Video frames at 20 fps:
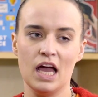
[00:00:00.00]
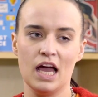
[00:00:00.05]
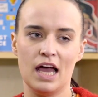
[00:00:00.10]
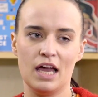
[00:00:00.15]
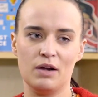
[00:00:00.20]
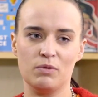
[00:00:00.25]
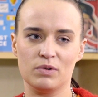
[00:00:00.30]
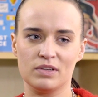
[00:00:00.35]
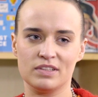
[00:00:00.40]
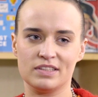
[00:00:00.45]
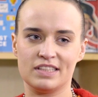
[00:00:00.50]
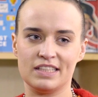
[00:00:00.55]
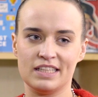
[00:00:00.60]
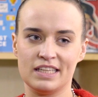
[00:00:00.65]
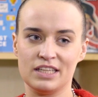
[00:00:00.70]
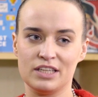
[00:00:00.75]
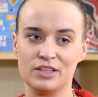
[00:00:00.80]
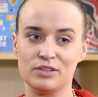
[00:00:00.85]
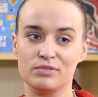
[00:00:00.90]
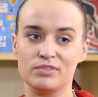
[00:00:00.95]
And one
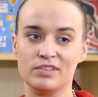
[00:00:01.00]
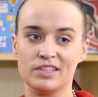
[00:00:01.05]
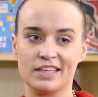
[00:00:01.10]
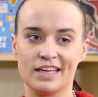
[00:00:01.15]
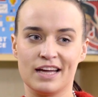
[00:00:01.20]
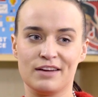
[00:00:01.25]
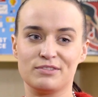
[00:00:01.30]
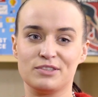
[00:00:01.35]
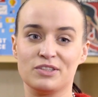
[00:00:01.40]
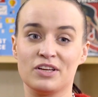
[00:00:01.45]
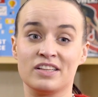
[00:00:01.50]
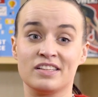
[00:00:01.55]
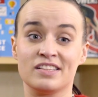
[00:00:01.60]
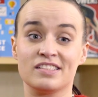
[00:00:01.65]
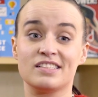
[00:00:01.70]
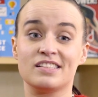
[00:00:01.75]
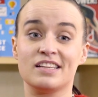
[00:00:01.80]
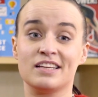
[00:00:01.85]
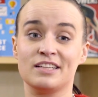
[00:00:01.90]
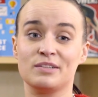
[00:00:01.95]
thing you really have to
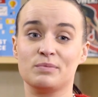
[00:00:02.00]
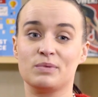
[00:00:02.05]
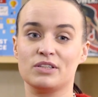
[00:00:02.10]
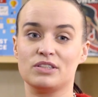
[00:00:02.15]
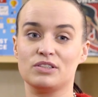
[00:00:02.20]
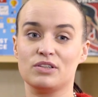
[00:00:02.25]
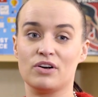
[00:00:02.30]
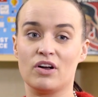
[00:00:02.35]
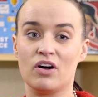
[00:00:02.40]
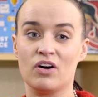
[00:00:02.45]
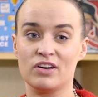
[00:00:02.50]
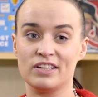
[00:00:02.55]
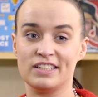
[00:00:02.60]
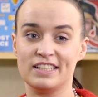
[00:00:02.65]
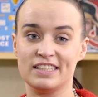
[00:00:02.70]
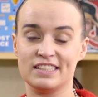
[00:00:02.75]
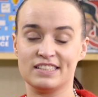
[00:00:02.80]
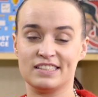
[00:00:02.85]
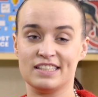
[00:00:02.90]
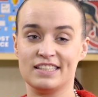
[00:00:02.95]
understand about your
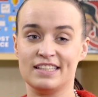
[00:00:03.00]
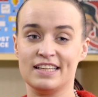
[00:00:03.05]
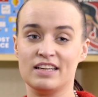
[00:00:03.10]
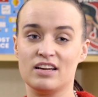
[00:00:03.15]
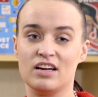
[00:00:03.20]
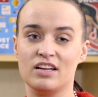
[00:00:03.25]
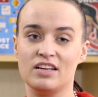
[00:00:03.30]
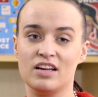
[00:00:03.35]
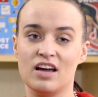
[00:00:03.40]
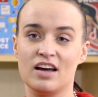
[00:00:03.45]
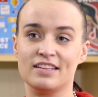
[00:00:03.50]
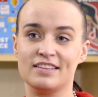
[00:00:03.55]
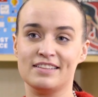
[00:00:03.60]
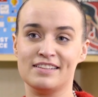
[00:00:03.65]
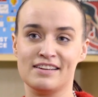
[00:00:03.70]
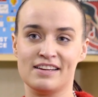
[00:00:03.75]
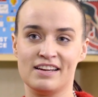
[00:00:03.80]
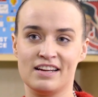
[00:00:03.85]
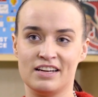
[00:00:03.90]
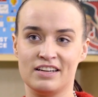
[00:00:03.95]
audience, that they are not
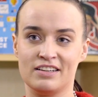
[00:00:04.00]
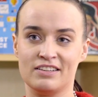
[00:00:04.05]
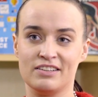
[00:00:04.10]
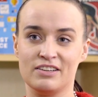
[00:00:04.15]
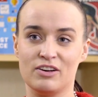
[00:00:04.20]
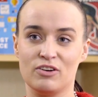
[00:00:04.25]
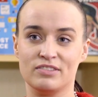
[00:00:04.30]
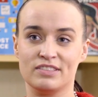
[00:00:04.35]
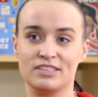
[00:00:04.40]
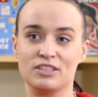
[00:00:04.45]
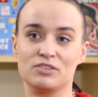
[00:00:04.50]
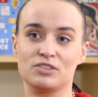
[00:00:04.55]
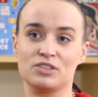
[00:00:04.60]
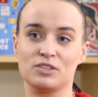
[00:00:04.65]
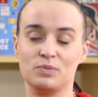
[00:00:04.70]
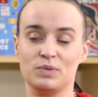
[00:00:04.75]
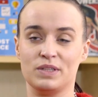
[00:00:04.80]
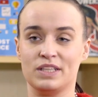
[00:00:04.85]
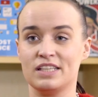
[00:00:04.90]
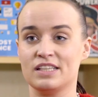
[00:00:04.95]
there on
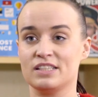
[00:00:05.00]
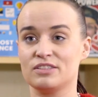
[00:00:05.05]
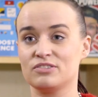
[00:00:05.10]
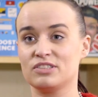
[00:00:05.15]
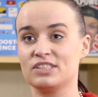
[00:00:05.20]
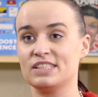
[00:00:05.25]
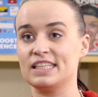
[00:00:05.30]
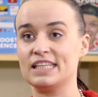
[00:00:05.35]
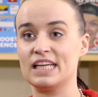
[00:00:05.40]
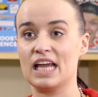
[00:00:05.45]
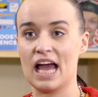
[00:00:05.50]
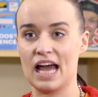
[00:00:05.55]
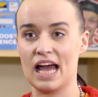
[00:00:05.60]
social media to see